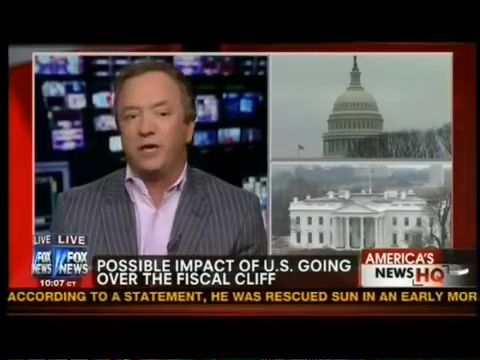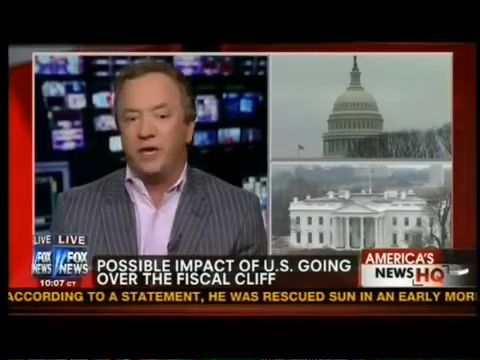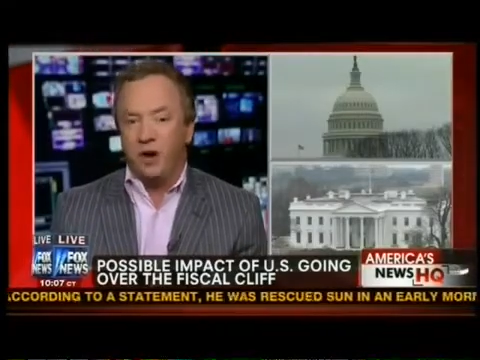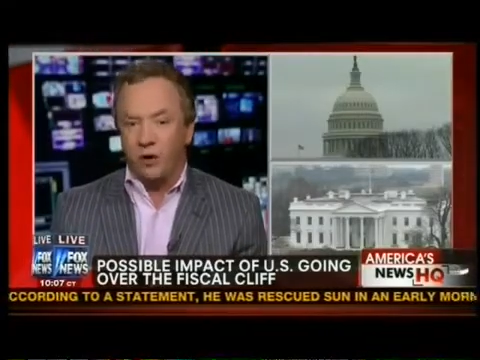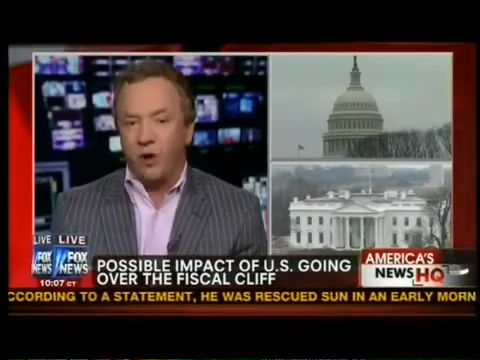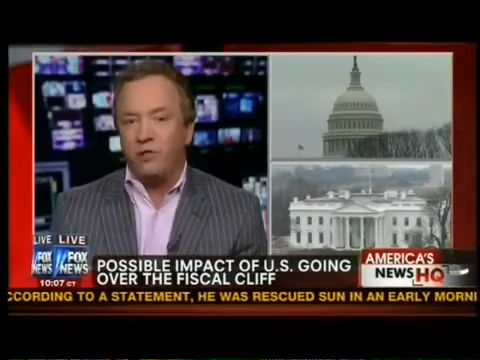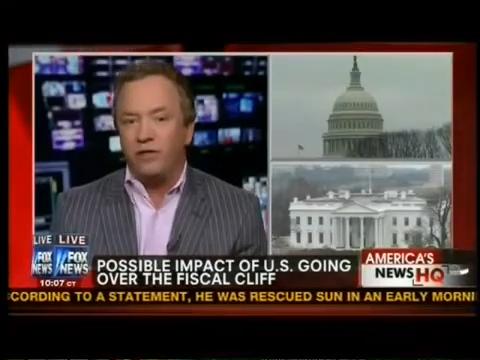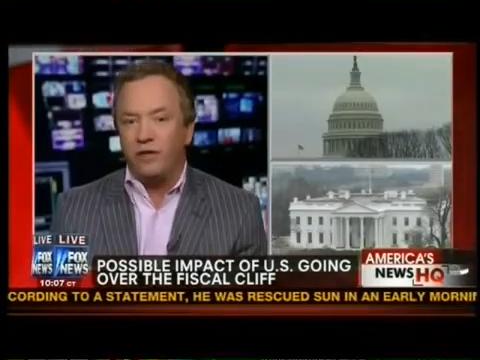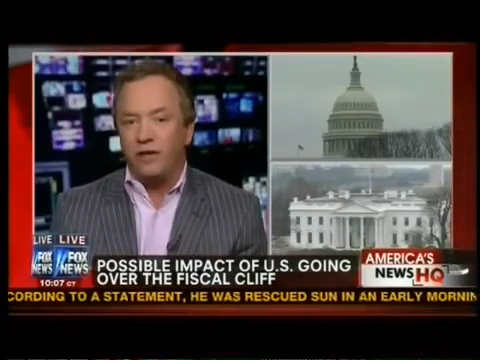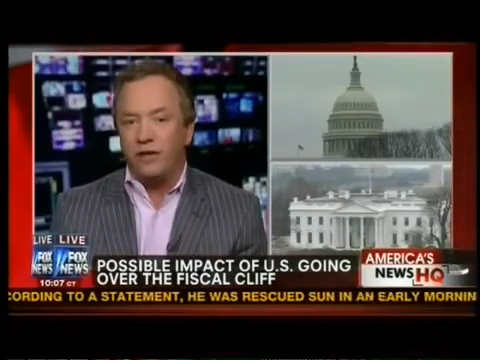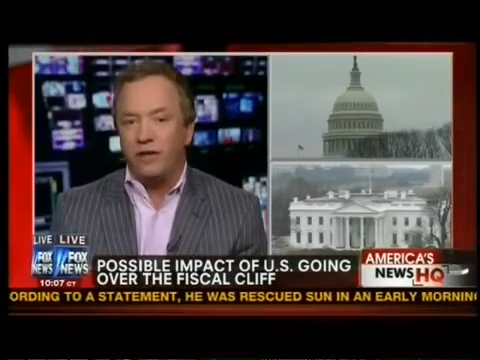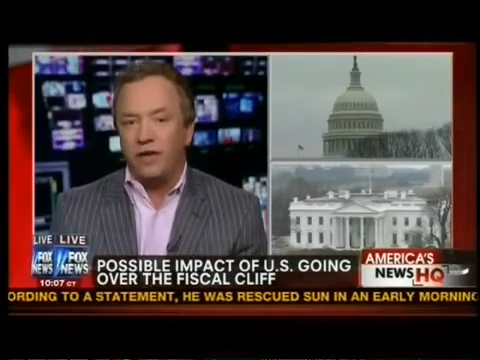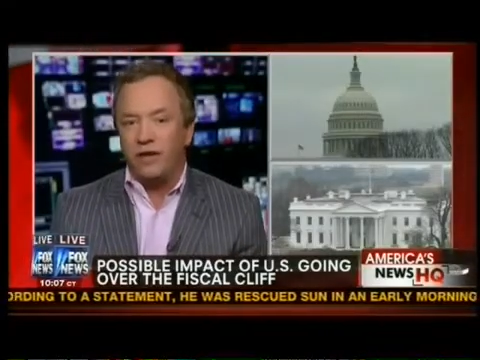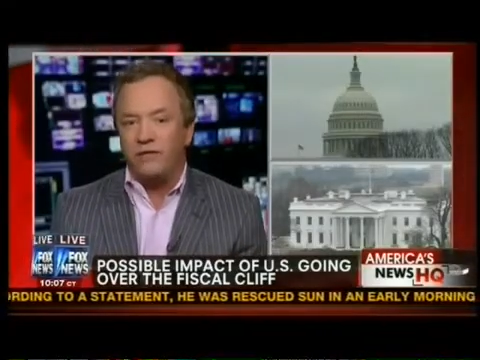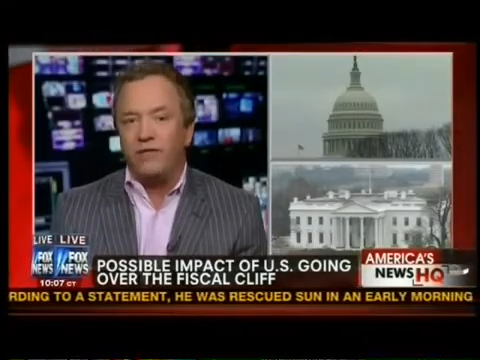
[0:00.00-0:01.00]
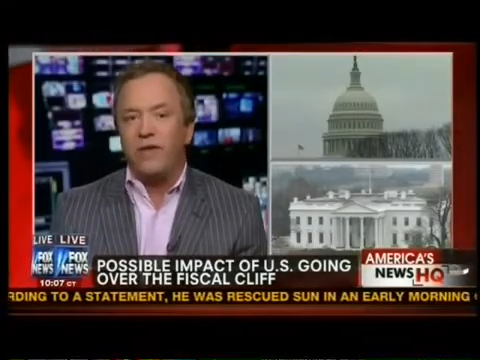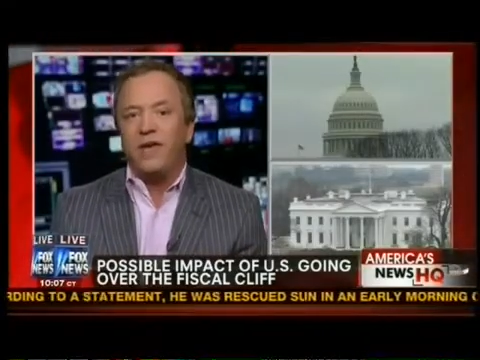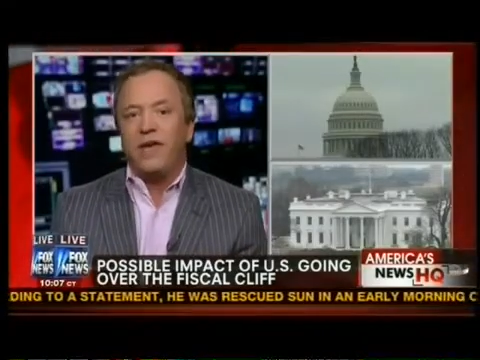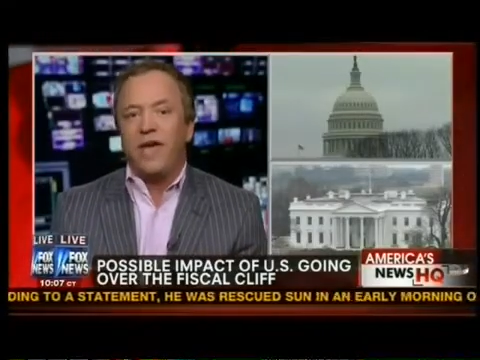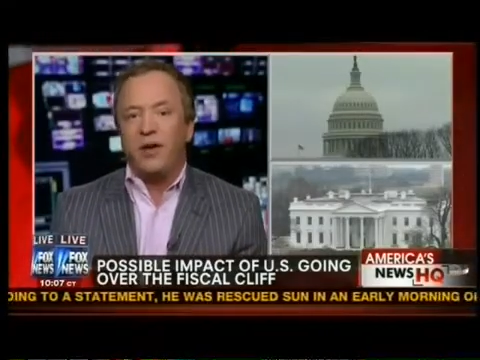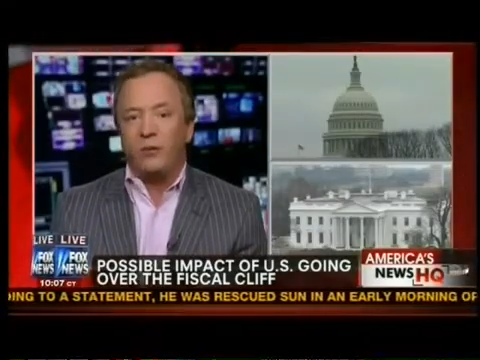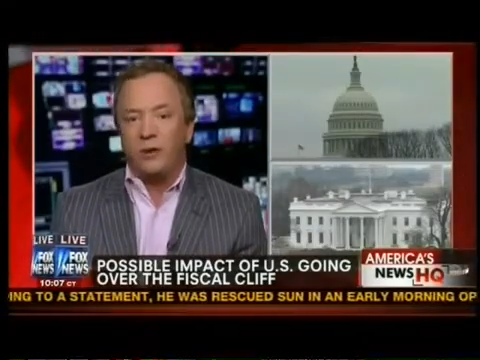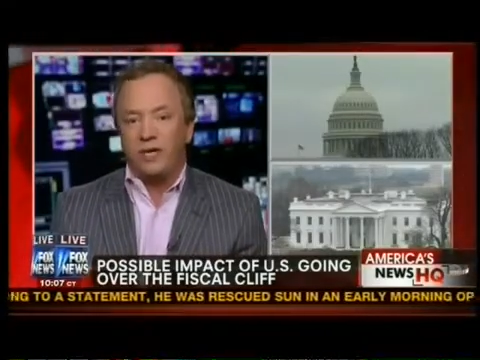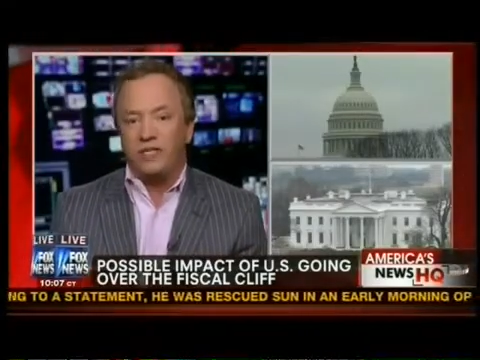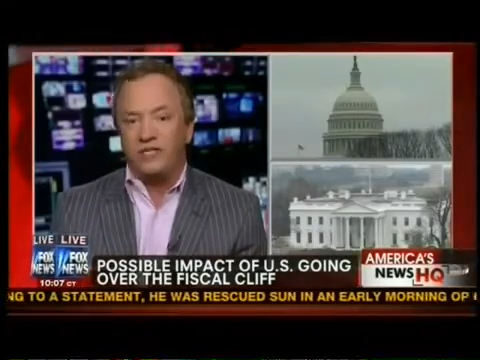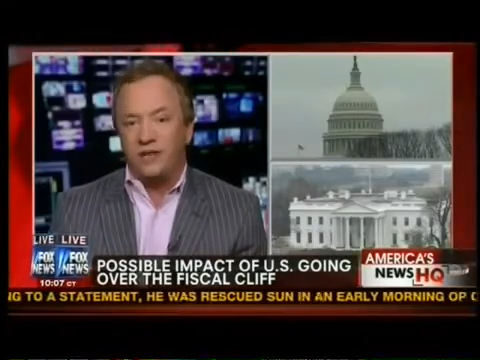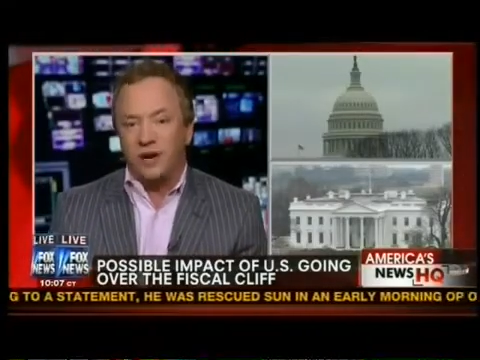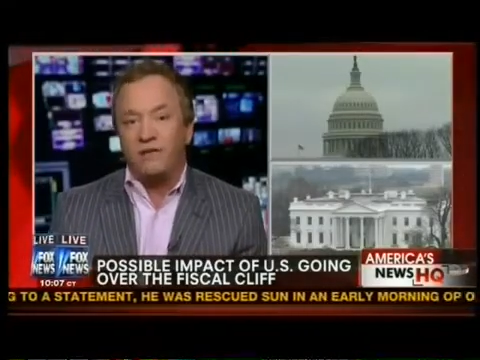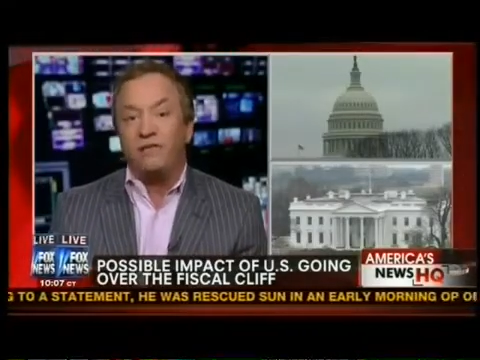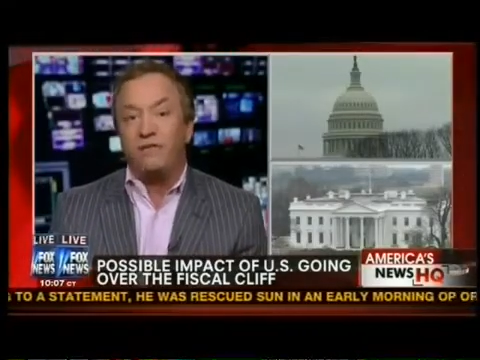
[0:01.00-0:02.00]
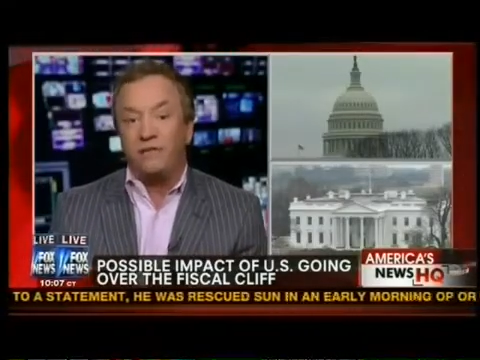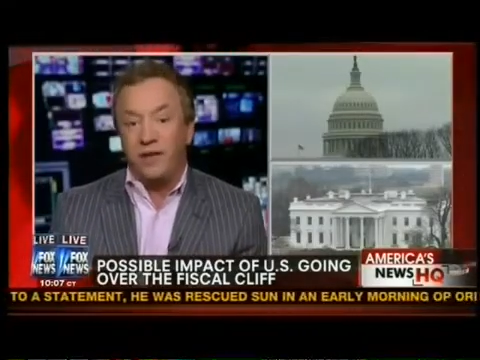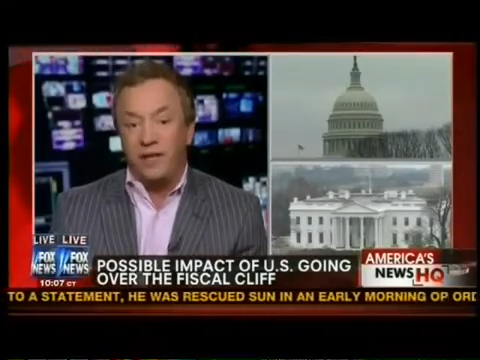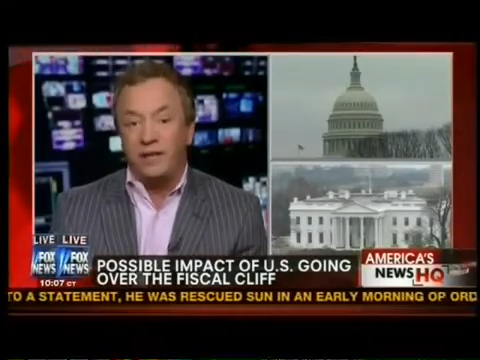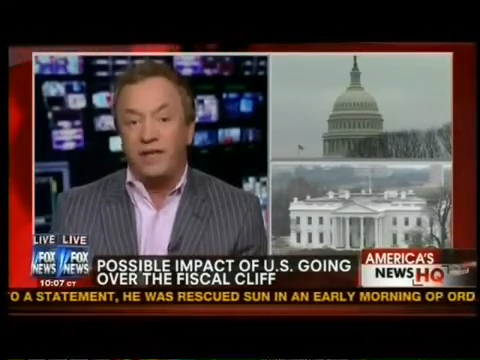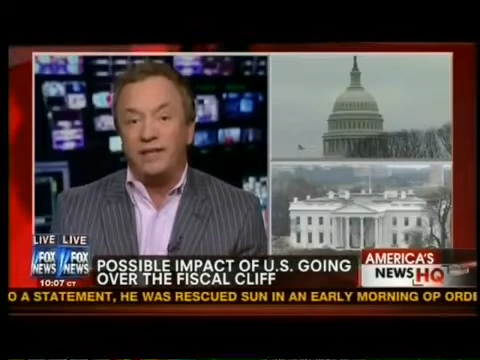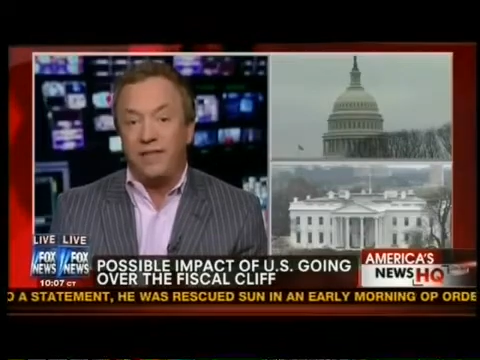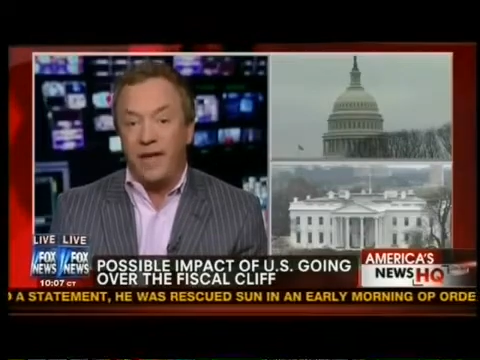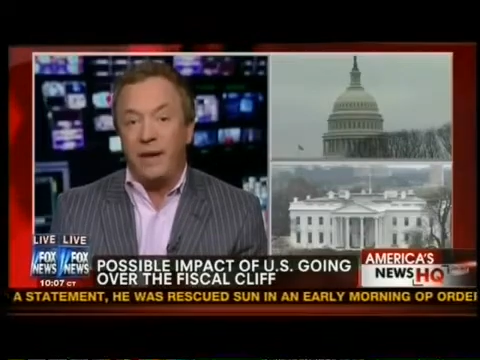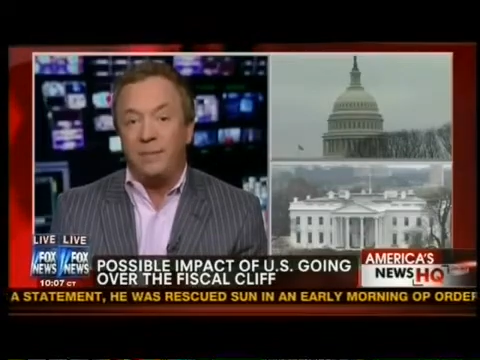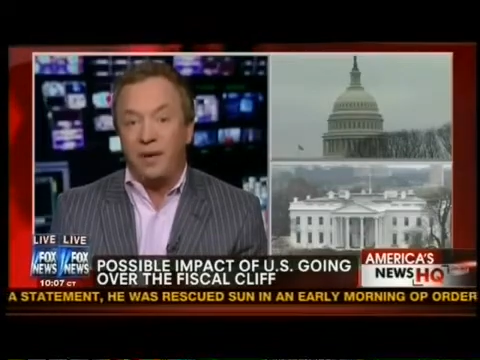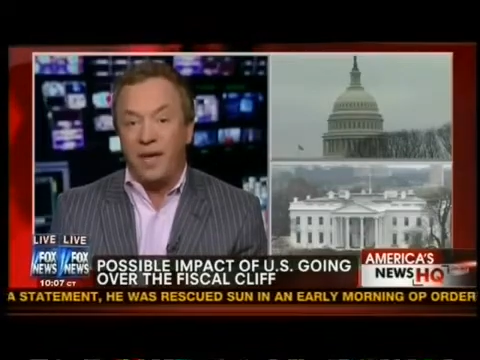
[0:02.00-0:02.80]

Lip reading: go over the cliff and we start feeling that pain.